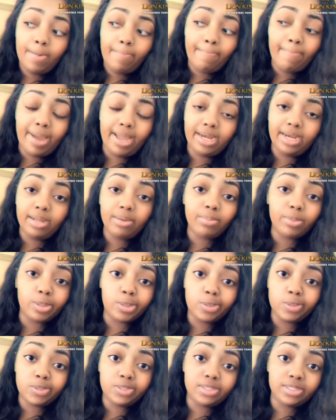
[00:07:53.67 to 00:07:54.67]
my
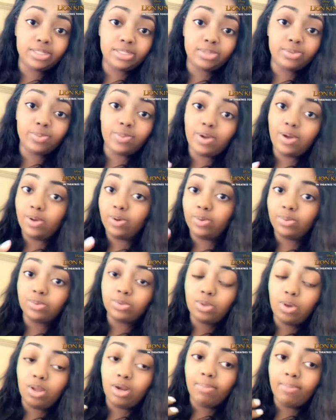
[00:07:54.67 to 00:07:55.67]
numbers just rose
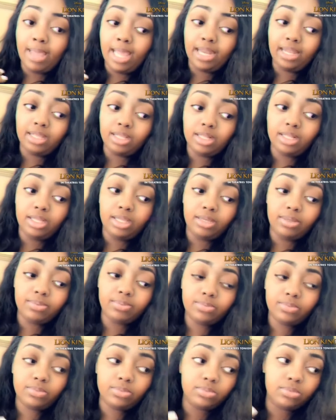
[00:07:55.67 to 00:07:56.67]
automatically
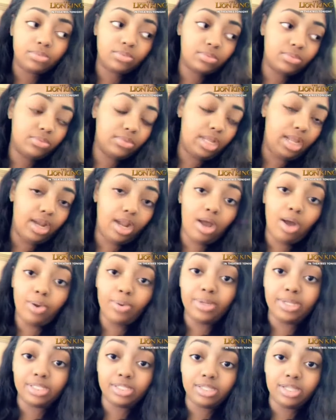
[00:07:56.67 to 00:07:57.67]
and i
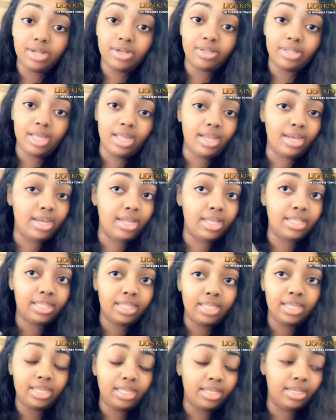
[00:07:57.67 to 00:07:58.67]
always learned that
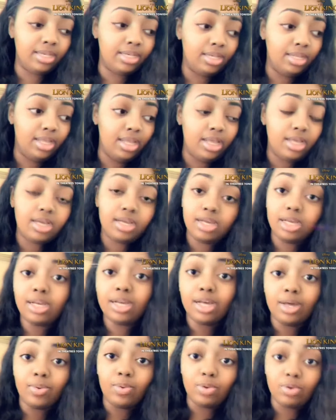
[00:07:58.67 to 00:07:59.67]
nothing
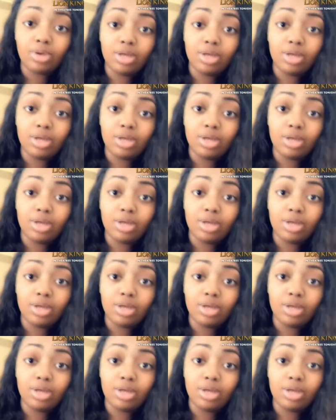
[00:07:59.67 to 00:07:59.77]
good will